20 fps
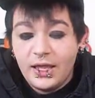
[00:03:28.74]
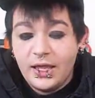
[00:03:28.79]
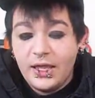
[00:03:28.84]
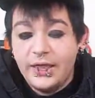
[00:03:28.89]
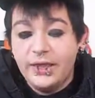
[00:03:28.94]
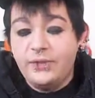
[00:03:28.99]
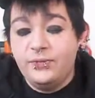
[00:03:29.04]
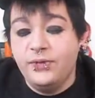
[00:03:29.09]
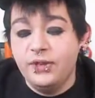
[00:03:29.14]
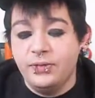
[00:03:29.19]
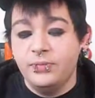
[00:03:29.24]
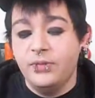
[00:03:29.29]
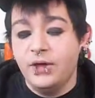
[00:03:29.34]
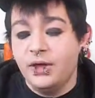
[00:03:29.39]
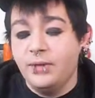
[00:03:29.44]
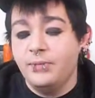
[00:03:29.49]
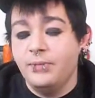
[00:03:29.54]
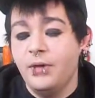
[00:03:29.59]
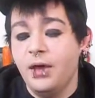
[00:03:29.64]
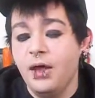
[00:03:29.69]
And with
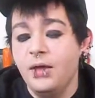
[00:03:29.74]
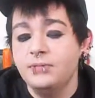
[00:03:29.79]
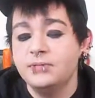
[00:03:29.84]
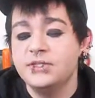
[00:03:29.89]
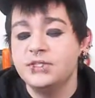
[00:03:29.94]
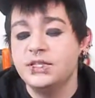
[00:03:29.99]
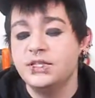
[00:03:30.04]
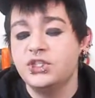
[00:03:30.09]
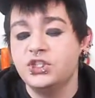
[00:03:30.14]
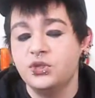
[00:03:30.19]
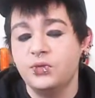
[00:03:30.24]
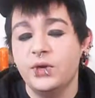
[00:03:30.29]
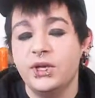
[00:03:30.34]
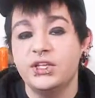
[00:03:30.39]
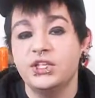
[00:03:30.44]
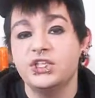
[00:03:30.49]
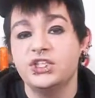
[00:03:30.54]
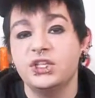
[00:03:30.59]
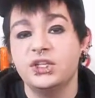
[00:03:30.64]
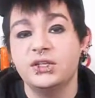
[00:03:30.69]
my mom's
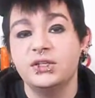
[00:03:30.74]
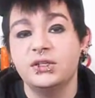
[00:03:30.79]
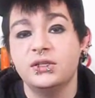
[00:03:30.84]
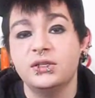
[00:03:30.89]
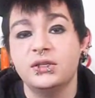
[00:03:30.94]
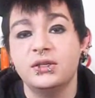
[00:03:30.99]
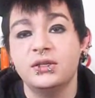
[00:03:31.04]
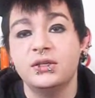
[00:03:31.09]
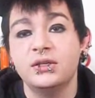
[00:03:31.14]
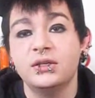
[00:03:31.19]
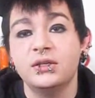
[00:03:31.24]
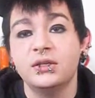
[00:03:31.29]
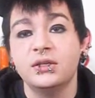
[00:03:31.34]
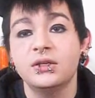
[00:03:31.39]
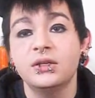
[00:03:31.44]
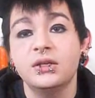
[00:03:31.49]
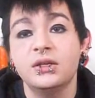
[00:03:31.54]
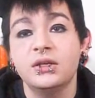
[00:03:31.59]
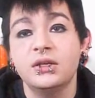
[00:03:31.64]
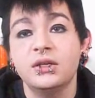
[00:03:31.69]
situation,
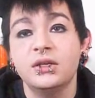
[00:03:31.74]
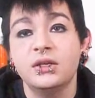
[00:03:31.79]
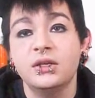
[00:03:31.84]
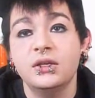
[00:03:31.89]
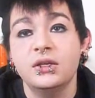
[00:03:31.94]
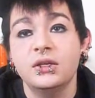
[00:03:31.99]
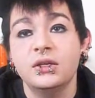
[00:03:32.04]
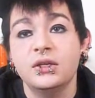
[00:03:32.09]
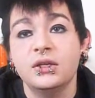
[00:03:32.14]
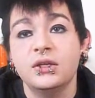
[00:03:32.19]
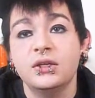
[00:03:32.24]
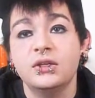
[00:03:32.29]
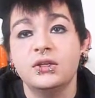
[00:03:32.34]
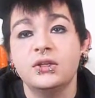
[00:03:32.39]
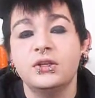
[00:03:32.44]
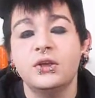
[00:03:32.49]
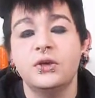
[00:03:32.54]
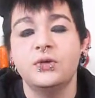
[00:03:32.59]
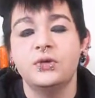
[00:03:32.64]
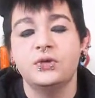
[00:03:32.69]

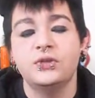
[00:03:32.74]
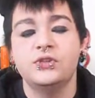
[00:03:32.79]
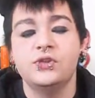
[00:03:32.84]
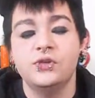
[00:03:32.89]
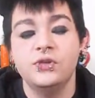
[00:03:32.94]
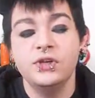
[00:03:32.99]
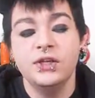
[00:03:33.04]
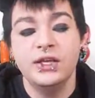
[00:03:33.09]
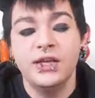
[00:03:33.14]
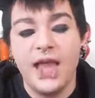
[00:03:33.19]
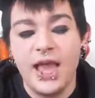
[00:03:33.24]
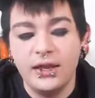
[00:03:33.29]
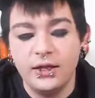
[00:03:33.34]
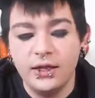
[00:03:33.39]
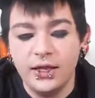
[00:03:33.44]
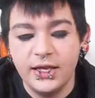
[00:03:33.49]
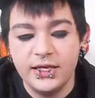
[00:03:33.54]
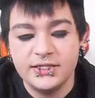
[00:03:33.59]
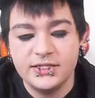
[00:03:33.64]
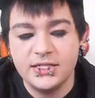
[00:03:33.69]
during an
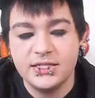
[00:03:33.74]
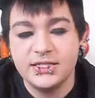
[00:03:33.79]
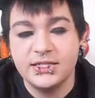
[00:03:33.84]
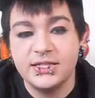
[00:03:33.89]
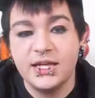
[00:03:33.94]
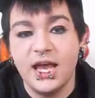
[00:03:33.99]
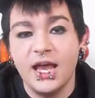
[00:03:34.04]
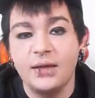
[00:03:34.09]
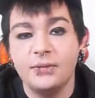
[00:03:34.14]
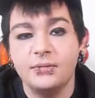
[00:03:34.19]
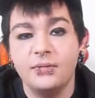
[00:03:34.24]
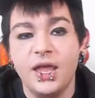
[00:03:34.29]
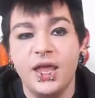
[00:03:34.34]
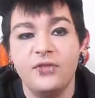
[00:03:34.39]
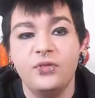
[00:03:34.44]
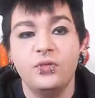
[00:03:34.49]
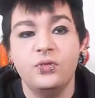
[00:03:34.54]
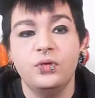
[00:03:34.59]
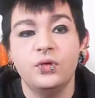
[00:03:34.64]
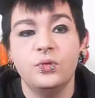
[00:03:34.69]
adolescence time,
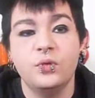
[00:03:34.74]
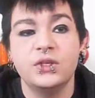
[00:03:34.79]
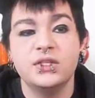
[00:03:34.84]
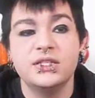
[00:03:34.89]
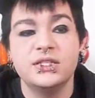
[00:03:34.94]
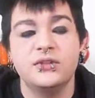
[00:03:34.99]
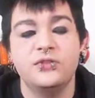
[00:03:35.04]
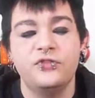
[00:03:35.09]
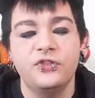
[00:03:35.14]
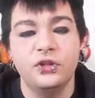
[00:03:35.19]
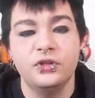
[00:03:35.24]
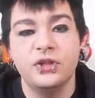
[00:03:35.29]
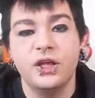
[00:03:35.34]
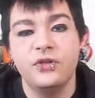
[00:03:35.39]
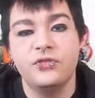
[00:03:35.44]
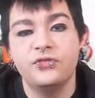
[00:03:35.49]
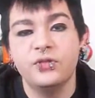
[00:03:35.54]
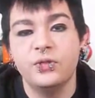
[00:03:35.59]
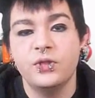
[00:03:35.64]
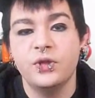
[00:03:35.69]
everyone wants to feel
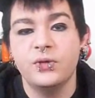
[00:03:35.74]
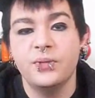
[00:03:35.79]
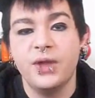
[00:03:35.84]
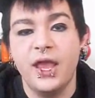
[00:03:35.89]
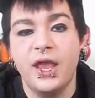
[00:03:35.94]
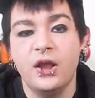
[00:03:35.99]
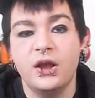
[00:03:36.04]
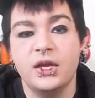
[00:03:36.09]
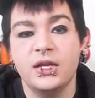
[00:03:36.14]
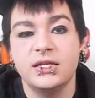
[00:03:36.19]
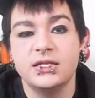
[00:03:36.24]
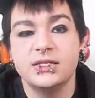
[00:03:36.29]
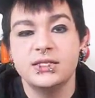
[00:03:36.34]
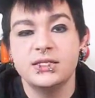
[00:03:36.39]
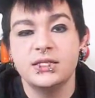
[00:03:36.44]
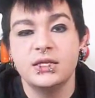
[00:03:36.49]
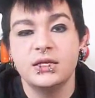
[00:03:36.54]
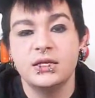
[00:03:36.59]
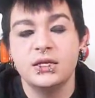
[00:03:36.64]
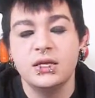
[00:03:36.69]
love from their parents.
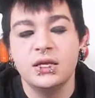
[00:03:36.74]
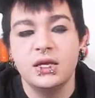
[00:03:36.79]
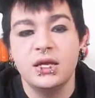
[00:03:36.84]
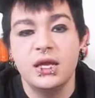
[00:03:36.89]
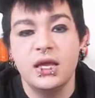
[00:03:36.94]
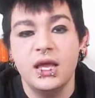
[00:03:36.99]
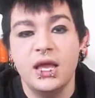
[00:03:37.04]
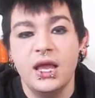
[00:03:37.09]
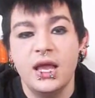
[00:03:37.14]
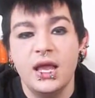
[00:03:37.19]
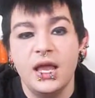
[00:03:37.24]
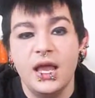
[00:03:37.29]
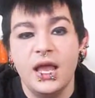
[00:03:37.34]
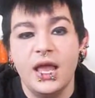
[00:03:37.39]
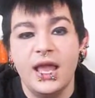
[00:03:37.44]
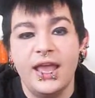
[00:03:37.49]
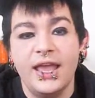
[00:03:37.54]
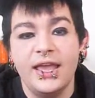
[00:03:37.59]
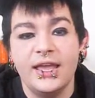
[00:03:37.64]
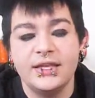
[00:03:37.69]

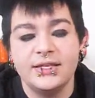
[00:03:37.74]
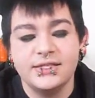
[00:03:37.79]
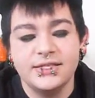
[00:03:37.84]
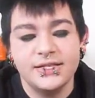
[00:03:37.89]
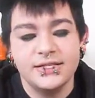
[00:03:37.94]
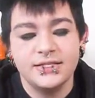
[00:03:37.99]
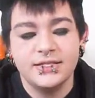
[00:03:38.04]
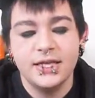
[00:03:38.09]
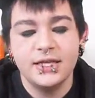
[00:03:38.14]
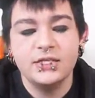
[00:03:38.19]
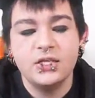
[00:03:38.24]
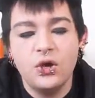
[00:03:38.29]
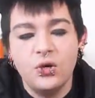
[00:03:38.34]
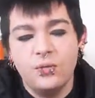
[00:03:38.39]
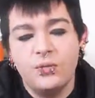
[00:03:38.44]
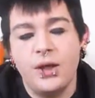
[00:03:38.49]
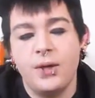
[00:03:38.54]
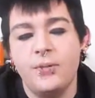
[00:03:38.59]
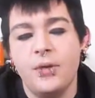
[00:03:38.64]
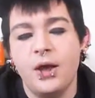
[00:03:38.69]
And since I
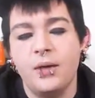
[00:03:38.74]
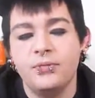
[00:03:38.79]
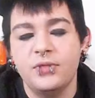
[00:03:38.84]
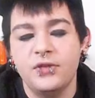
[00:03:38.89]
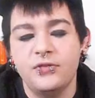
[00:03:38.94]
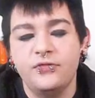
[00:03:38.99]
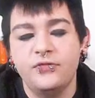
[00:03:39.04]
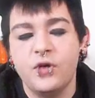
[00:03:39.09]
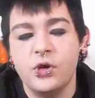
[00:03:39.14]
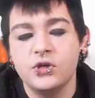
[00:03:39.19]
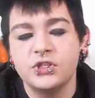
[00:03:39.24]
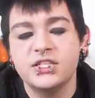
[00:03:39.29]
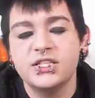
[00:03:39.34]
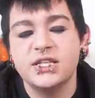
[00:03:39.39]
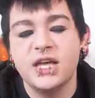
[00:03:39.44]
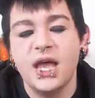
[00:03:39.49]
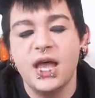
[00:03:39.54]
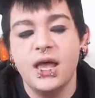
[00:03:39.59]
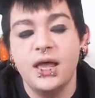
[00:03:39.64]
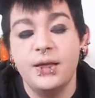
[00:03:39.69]
told my mom the
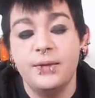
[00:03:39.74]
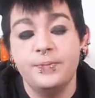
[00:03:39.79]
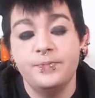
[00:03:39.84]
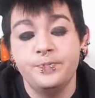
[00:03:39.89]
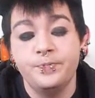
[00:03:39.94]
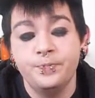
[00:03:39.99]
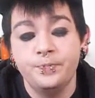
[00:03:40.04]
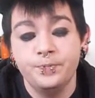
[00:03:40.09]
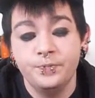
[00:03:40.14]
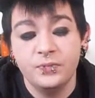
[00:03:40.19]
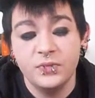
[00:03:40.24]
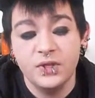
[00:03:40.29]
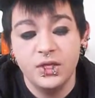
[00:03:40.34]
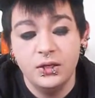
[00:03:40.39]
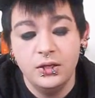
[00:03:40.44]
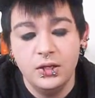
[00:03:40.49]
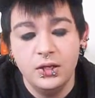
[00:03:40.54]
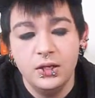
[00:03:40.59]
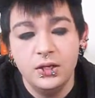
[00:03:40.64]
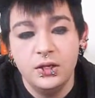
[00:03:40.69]
first time,
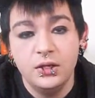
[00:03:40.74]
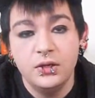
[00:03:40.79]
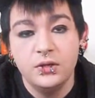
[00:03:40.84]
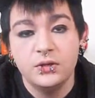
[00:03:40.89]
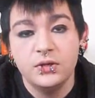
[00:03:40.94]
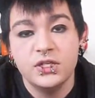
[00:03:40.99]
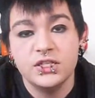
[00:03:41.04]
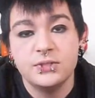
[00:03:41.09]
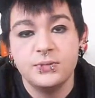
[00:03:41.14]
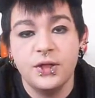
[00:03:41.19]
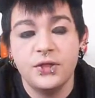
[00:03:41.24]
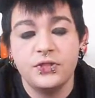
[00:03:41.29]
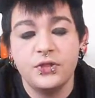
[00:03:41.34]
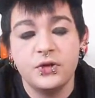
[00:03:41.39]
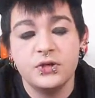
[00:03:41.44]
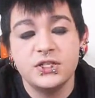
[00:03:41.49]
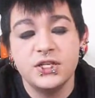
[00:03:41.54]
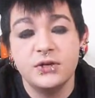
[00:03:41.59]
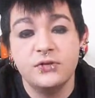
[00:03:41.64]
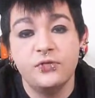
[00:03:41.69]
when I was about
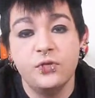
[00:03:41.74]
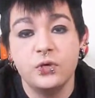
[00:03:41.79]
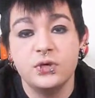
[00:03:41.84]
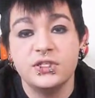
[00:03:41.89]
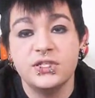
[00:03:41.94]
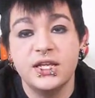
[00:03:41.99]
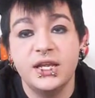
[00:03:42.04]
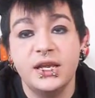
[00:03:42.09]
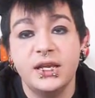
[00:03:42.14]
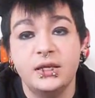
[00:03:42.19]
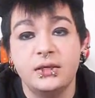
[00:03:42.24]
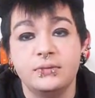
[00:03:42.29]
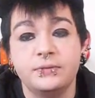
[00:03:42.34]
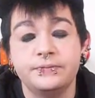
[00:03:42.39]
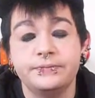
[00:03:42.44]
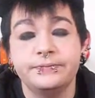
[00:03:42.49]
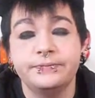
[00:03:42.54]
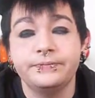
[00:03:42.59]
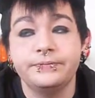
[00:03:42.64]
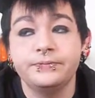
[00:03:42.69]
13, 14,